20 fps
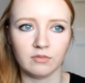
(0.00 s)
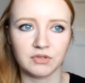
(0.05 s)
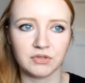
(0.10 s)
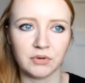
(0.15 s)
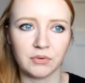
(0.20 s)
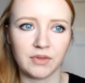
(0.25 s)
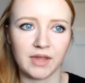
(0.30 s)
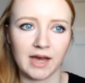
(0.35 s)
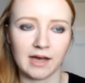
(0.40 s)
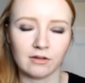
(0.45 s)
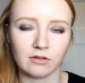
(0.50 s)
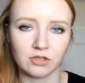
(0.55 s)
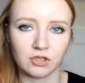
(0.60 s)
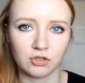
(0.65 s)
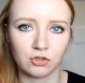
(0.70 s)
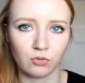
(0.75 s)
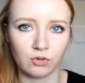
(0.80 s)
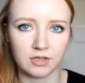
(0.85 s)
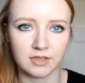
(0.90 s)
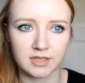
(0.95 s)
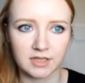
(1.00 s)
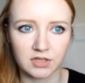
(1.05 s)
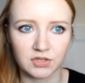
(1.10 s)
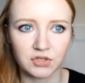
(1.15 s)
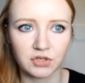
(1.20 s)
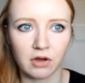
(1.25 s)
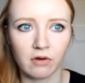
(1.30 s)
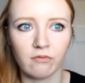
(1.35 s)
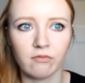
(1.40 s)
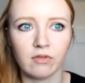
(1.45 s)
so that shortens
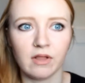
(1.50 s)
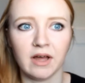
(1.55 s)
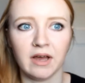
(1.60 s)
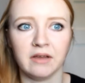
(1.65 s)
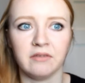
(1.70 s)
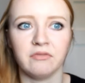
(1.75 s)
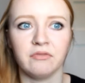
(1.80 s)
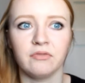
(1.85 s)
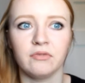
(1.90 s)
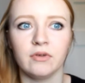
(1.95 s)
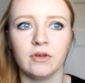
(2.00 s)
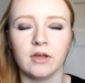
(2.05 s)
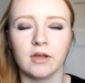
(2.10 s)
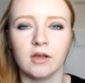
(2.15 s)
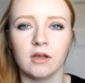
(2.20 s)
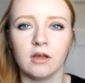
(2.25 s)
its shelf life.